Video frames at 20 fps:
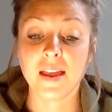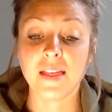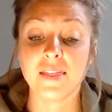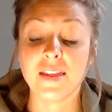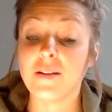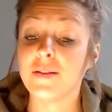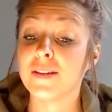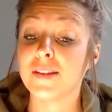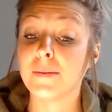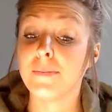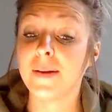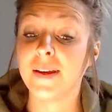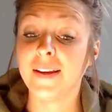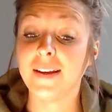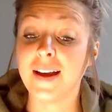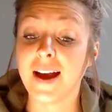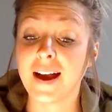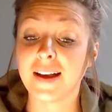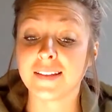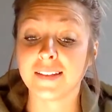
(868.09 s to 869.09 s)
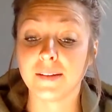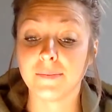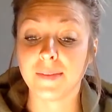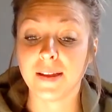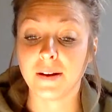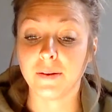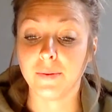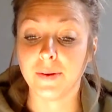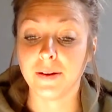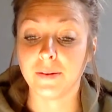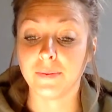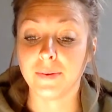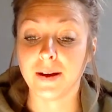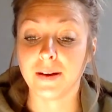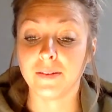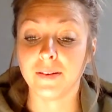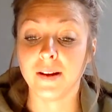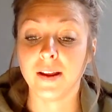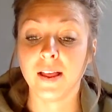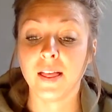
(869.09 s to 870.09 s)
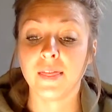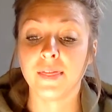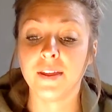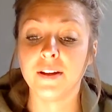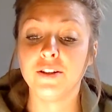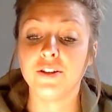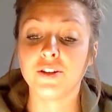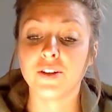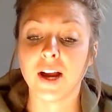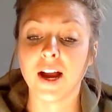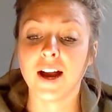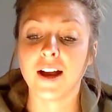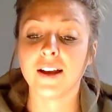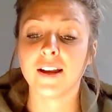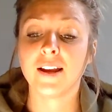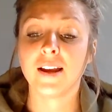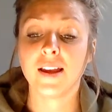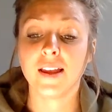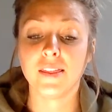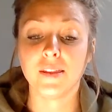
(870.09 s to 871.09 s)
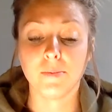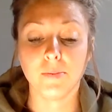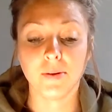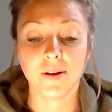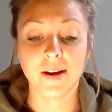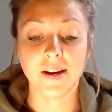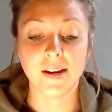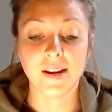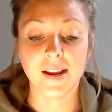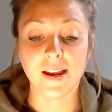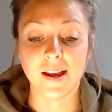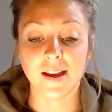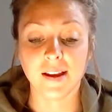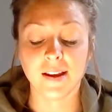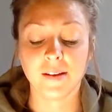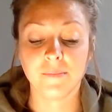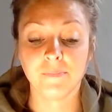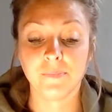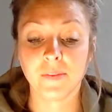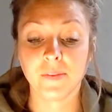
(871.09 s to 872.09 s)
That was the big gossip that went around. The jock and the brainiac.